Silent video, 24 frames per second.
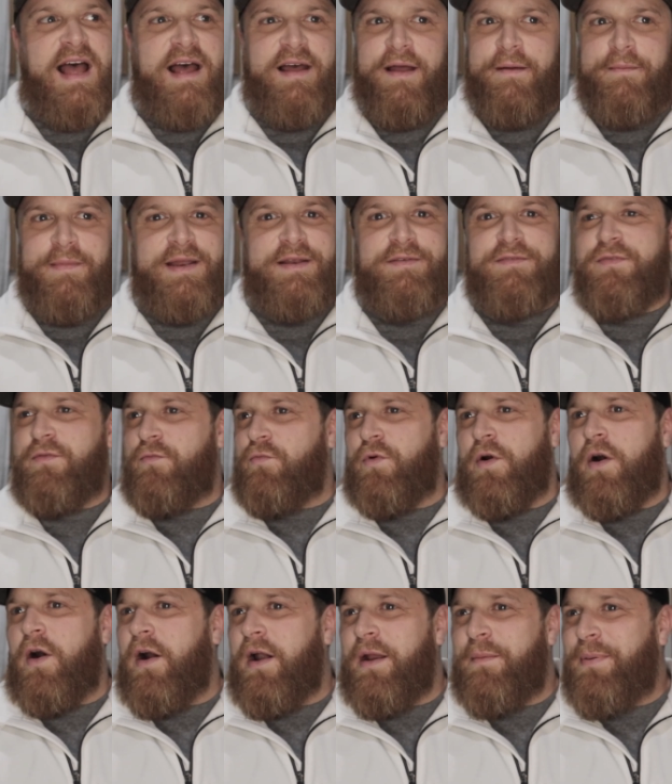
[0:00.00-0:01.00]
No, I mean
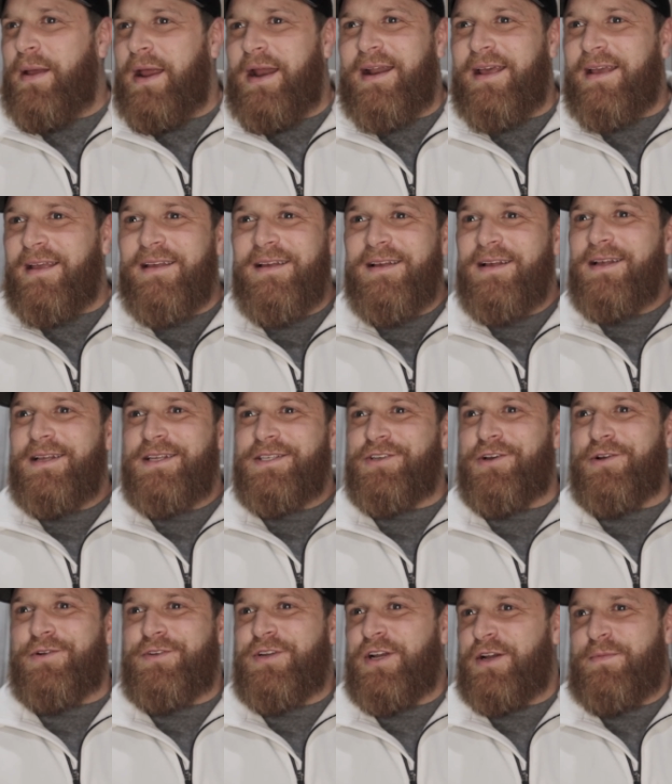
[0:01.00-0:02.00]
we're already painting,
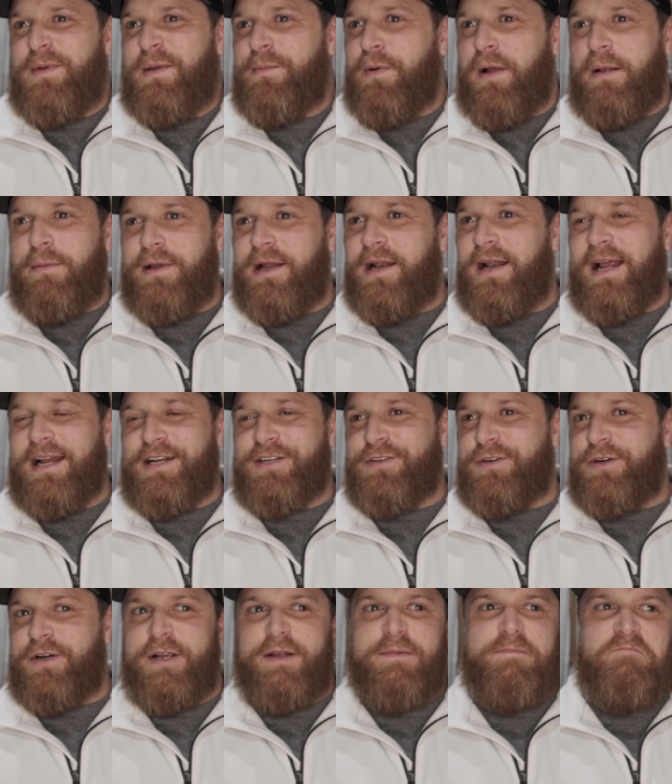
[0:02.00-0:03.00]
so it took me probably an
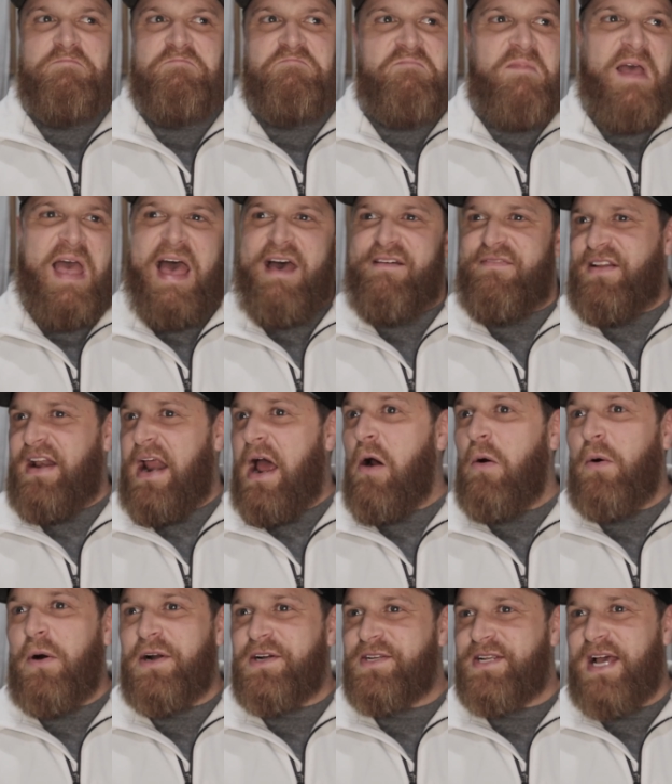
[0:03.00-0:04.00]
extra half an
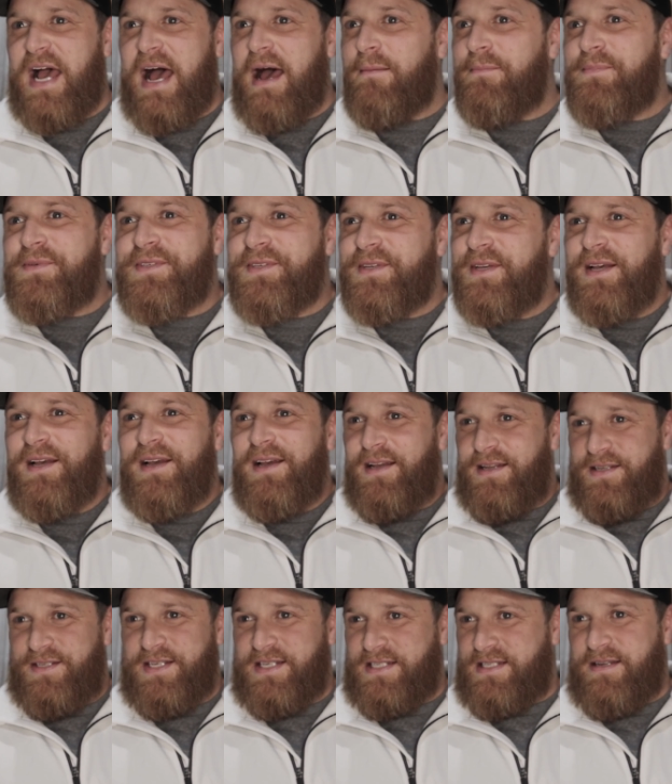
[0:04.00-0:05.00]
hour tops,
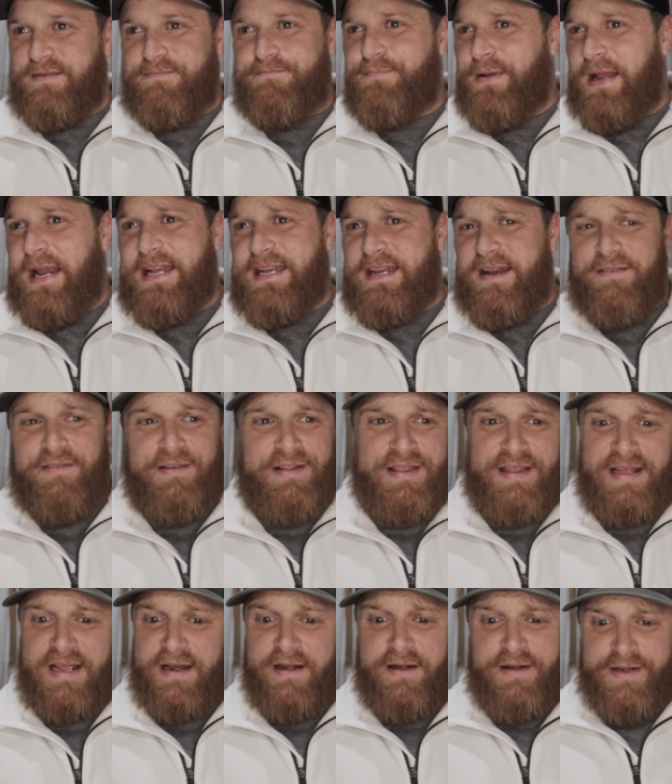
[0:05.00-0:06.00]
yeah, just to paint
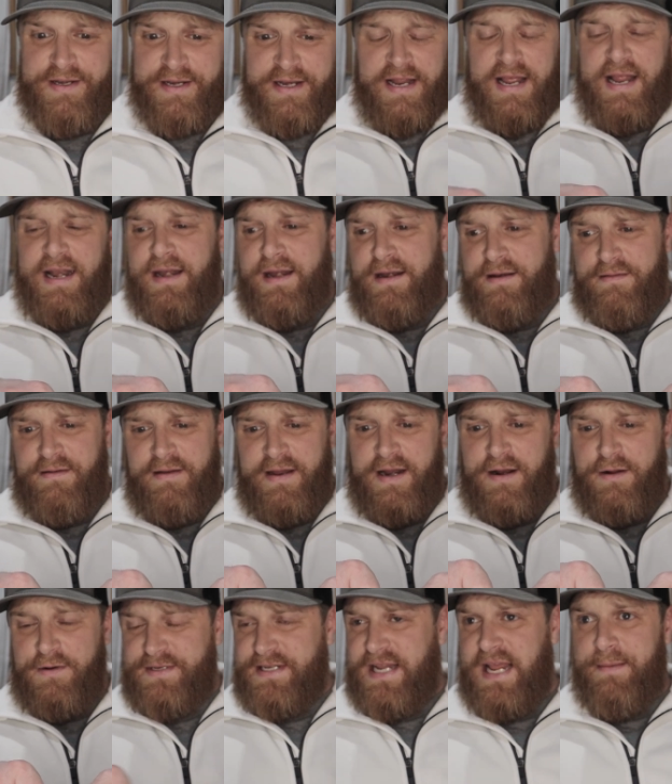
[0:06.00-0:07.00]
everything and, and you
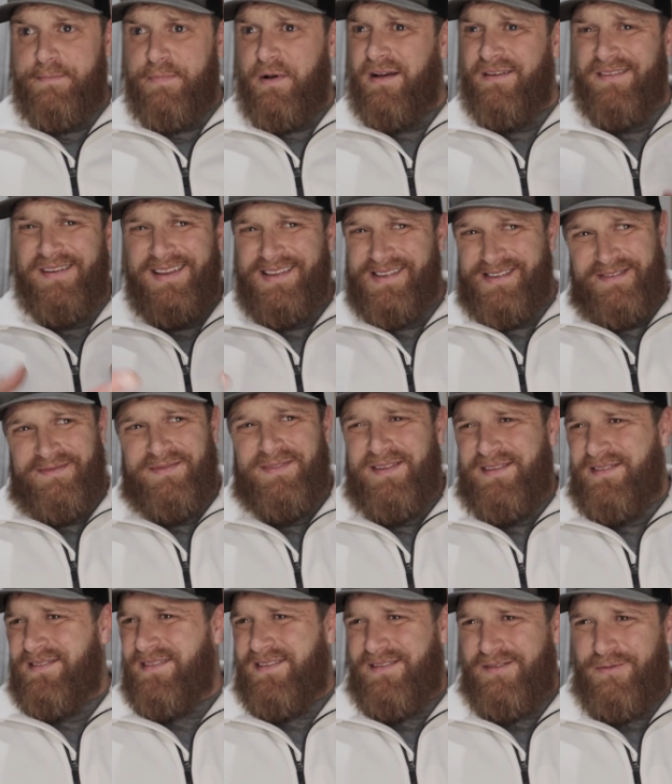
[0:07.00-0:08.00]
know tape on because
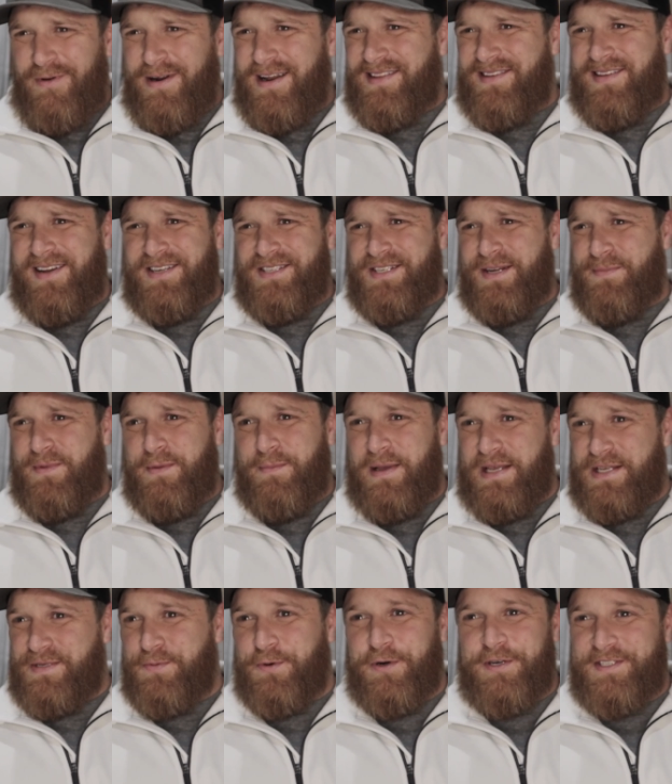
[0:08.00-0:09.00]
you want to touch up the
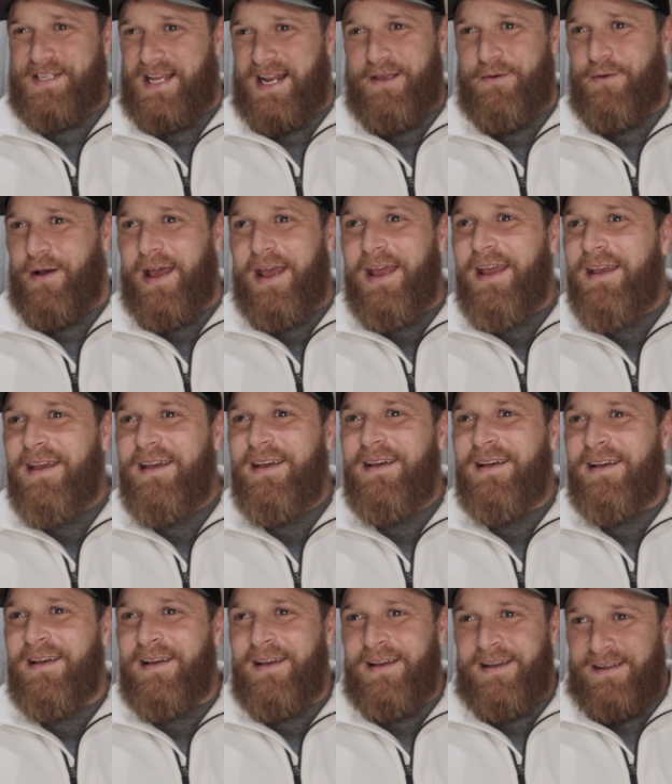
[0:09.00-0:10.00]
baseboards anyway,
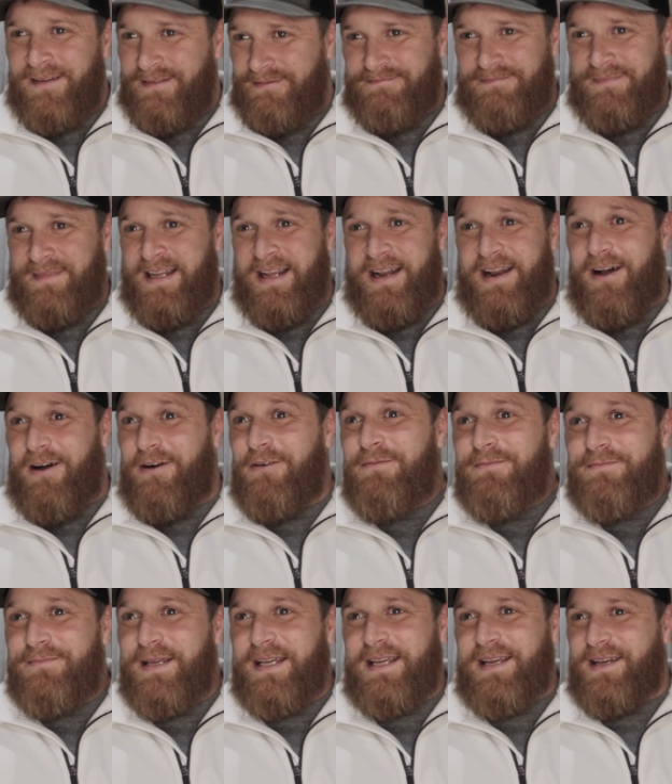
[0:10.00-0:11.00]
right? Yeah, you
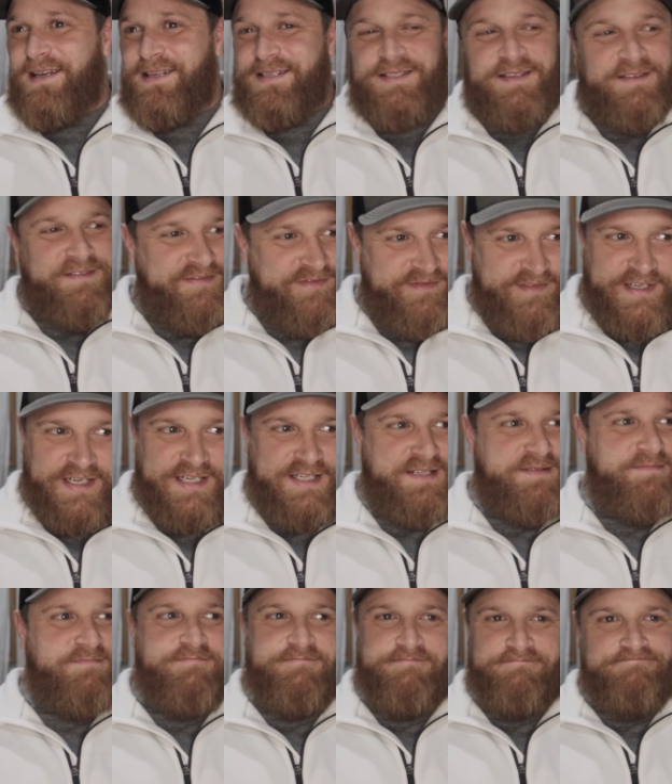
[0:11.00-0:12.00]
know because of
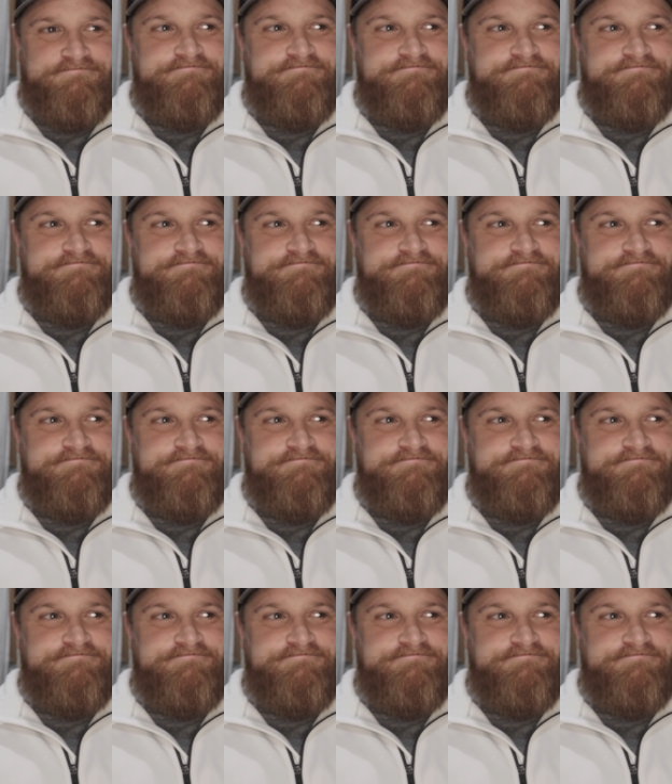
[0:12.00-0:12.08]
just